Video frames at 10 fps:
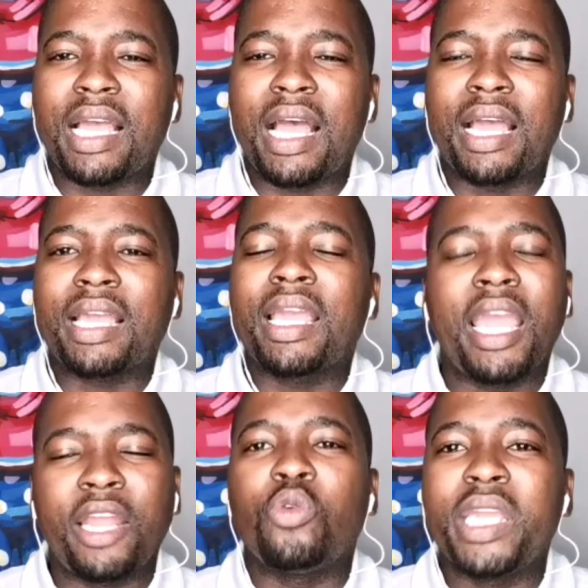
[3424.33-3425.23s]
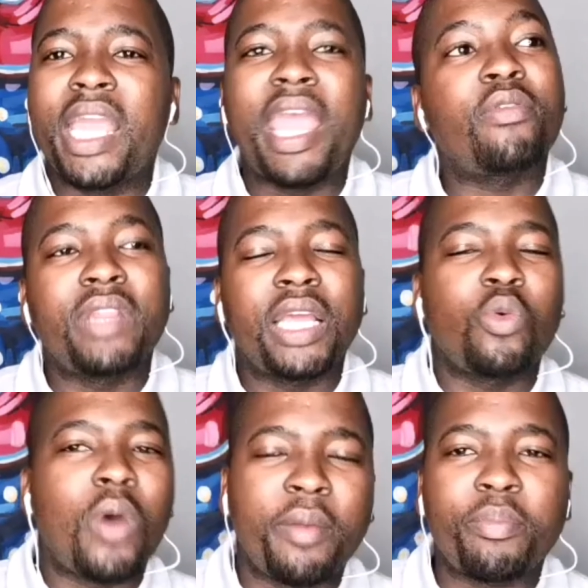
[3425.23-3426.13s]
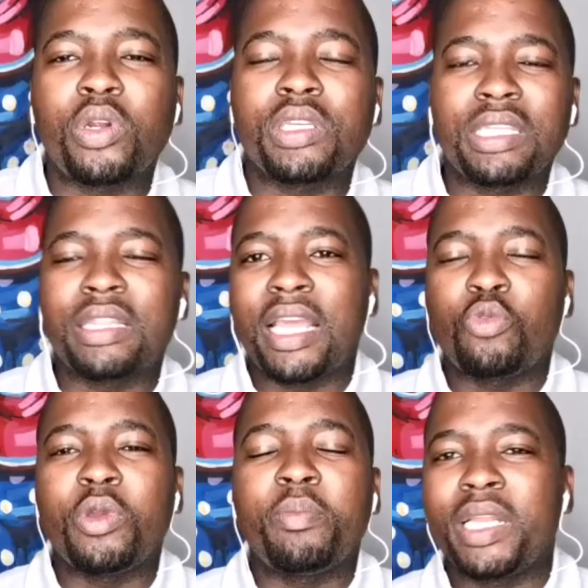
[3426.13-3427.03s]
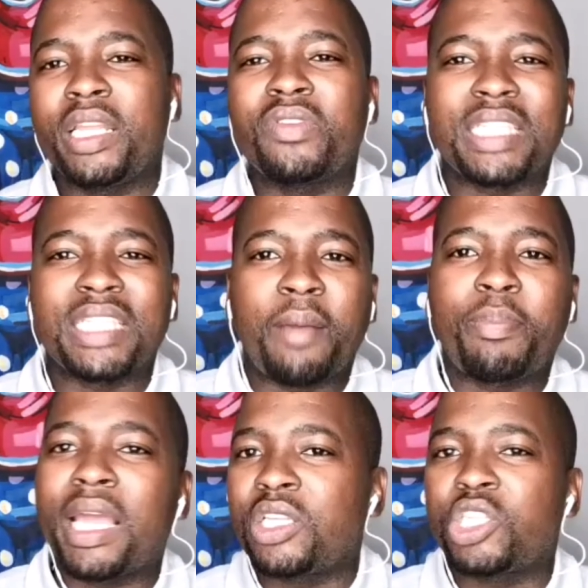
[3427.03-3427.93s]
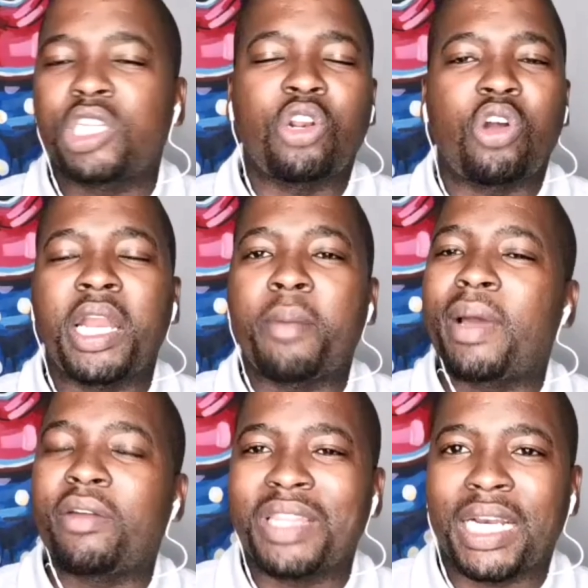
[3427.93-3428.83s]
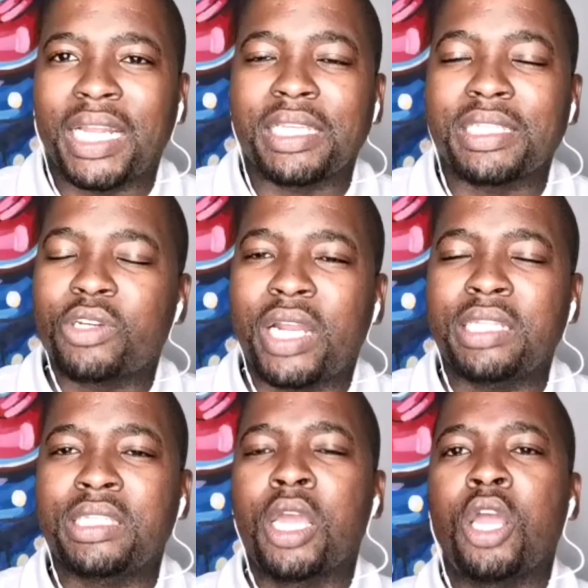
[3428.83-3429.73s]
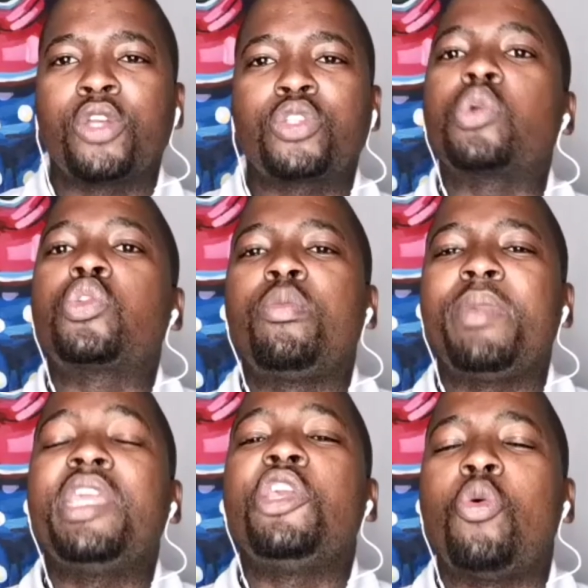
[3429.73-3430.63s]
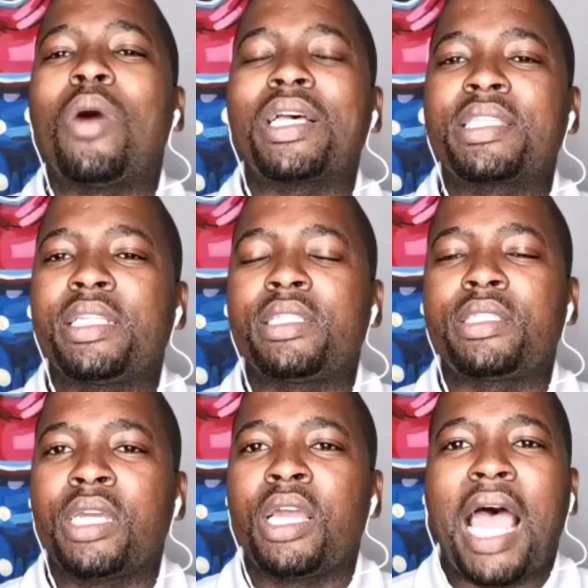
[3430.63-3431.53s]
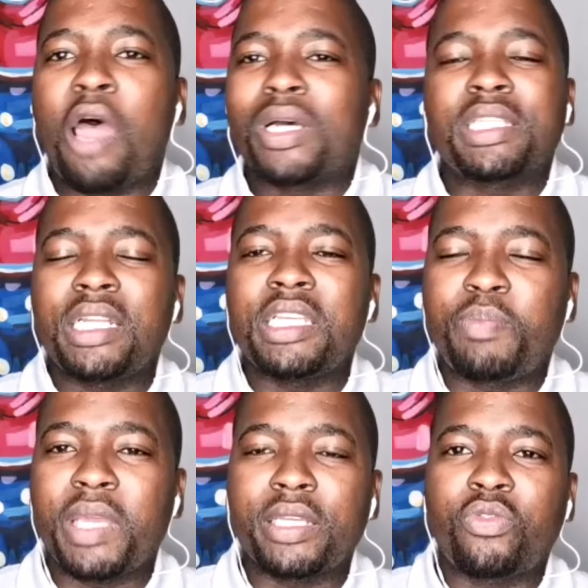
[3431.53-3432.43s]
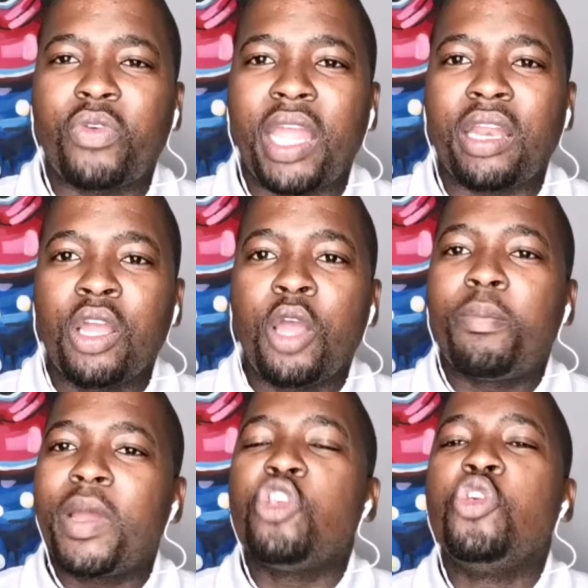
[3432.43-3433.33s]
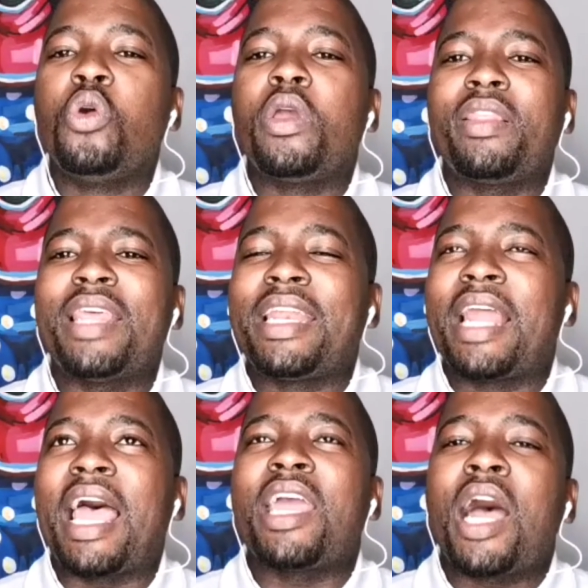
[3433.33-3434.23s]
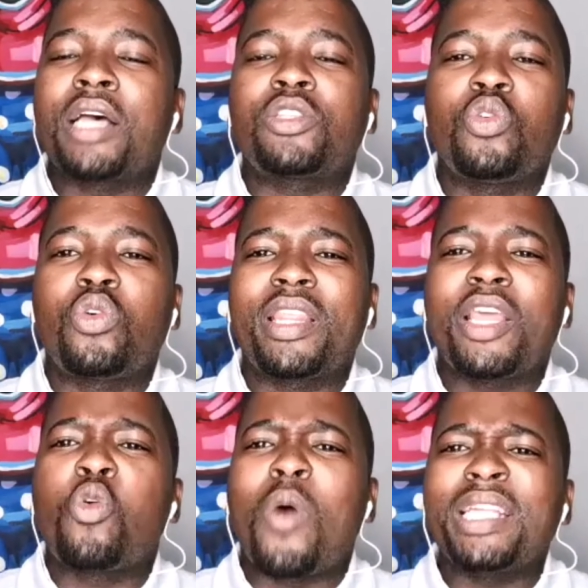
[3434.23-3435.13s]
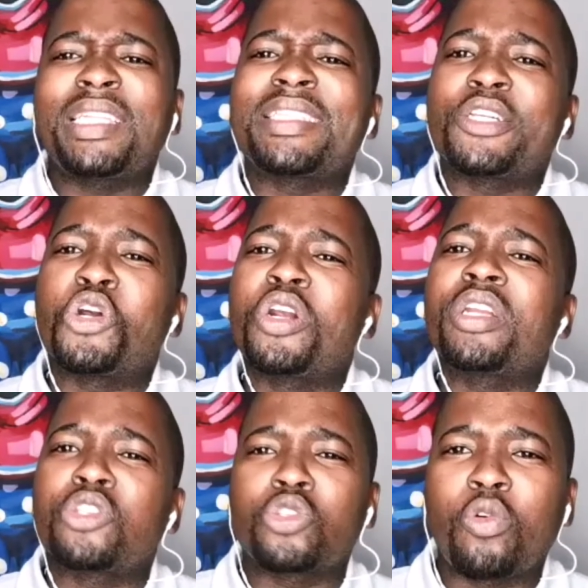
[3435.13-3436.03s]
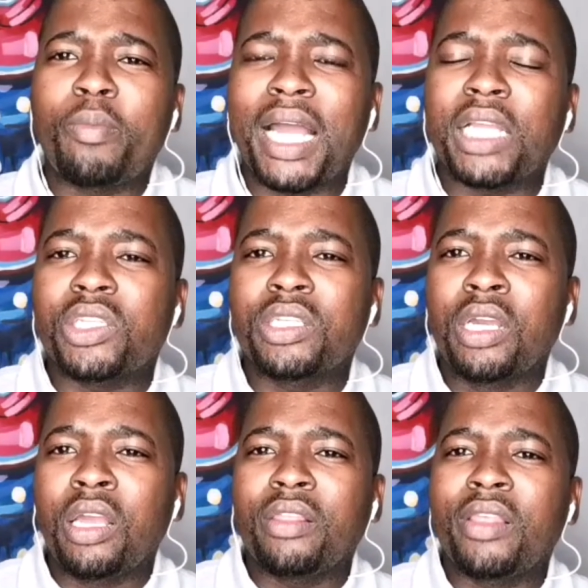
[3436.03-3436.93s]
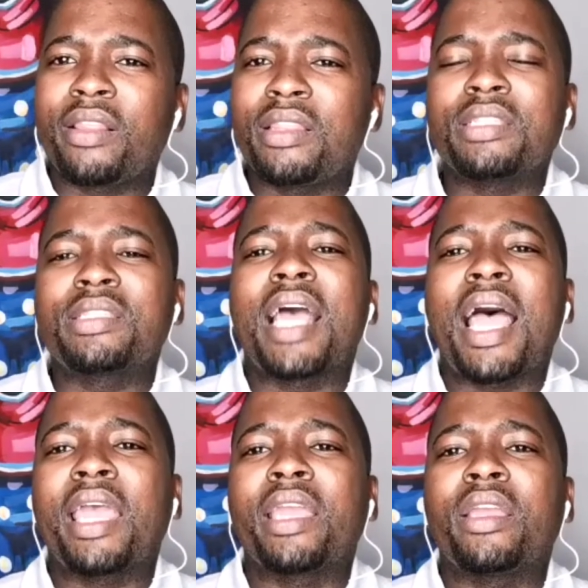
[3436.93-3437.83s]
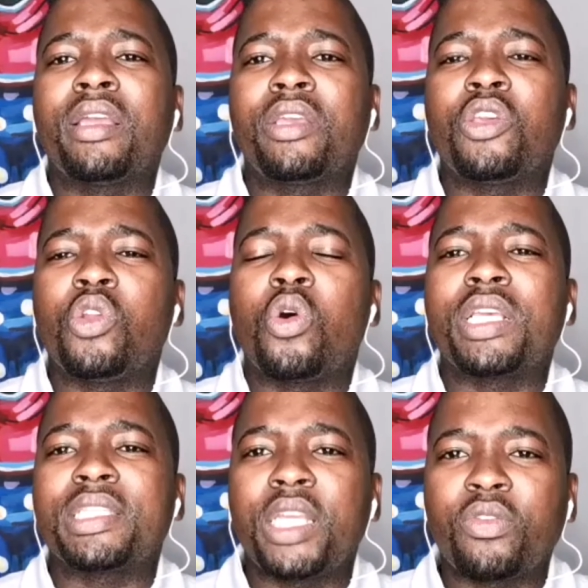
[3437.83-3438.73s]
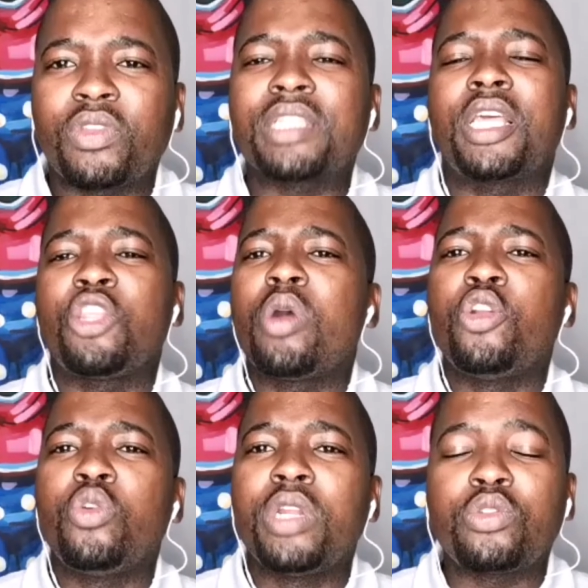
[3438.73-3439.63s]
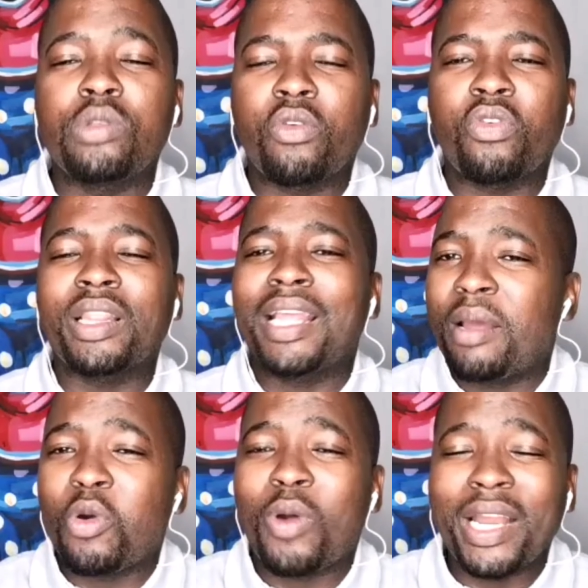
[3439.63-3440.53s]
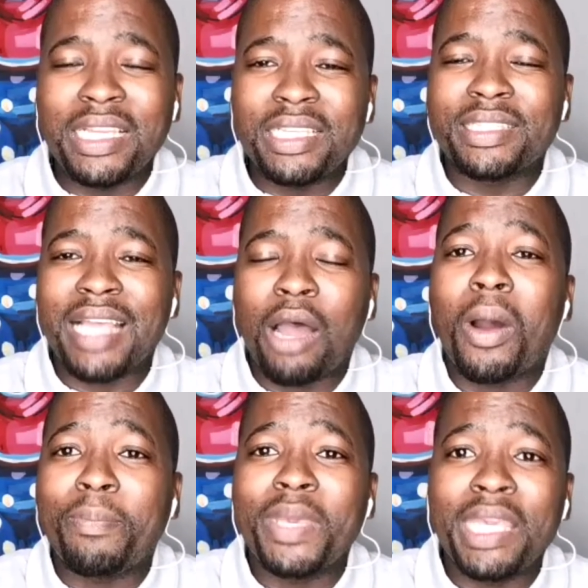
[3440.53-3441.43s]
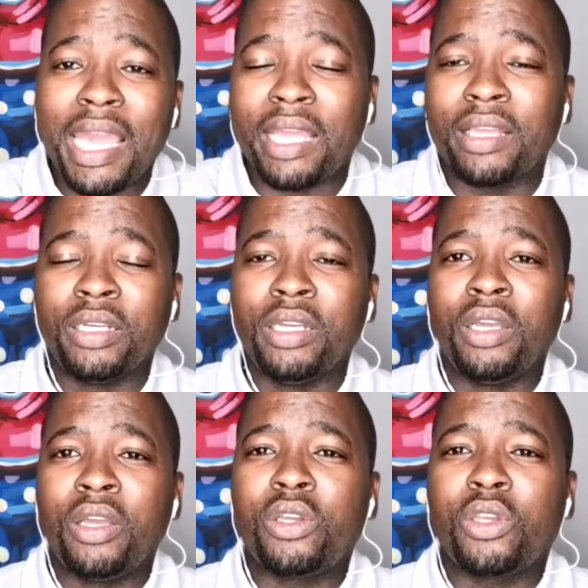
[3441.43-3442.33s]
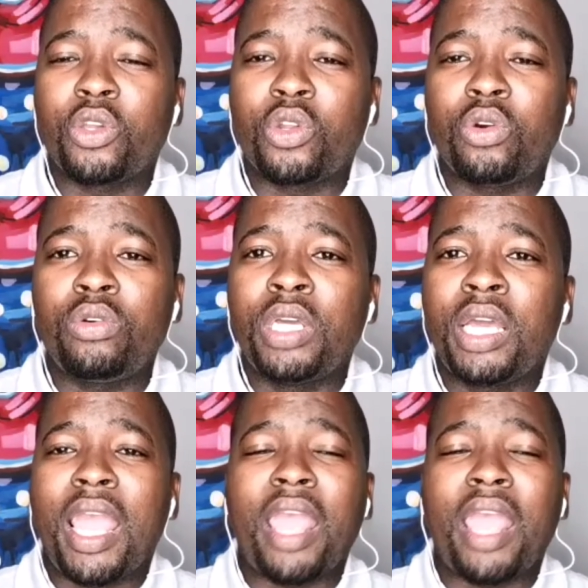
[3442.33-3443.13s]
and we have that one person that we believe is upper and echelon above the rest, right? So to me, yeah. he wasn't, I wasn't his biggest fan. But you then I asked you, then why does it hurt so much that this guy, you know, has left us? Then you alluded to the fact that number one, he's our peer, you know? Yeah.